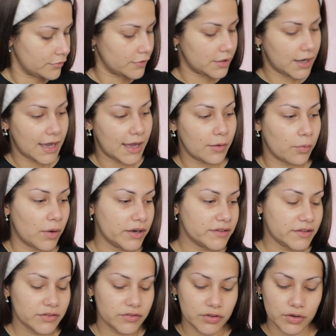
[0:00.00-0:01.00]
I want
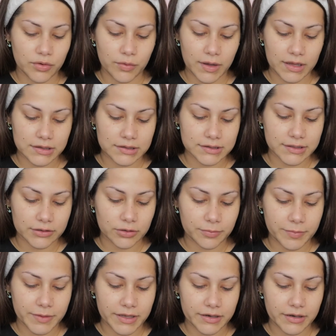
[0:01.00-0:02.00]
to do a little
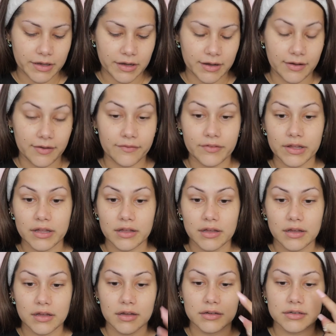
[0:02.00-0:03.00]
bit of
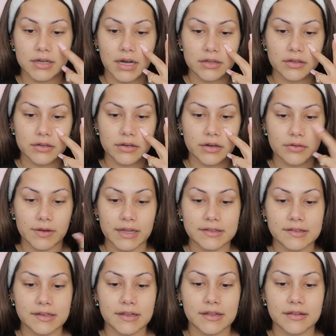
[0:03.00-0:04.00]
color
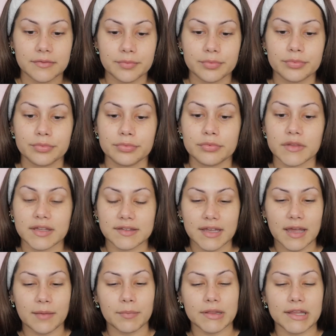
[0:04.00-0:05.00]
correcting because
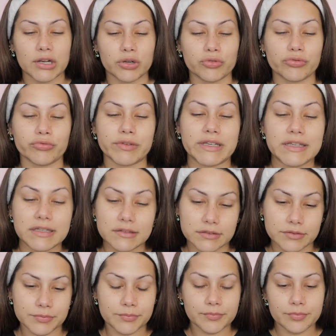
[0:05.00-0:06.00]
I am a little
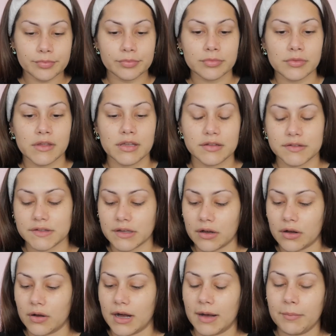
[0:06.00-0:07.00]
green.
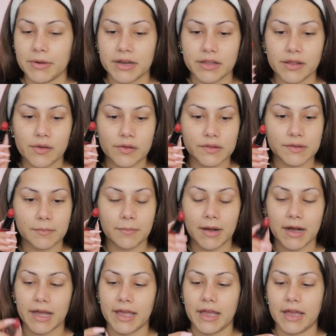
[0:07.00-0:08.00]
So I'm gonna use
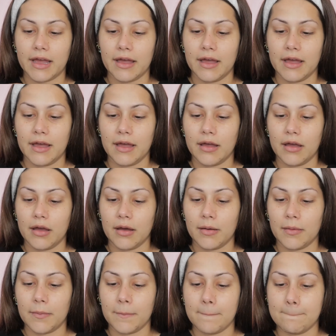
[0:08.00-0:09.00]
my
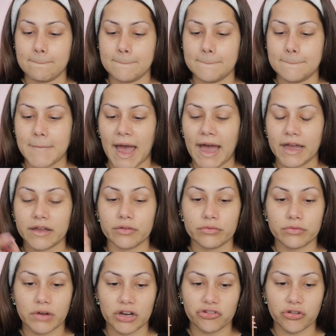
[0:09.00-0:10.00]
MAC
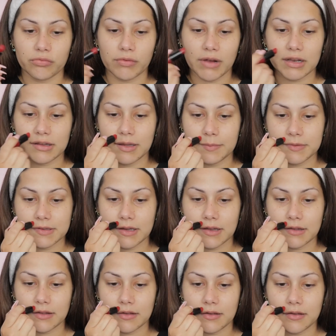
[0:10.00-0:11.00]
Russian Red
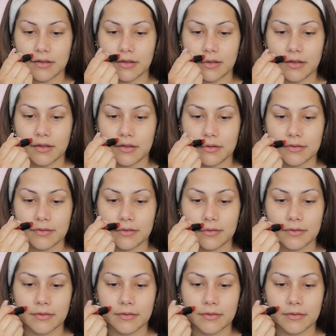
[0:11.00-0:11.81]
lipstick and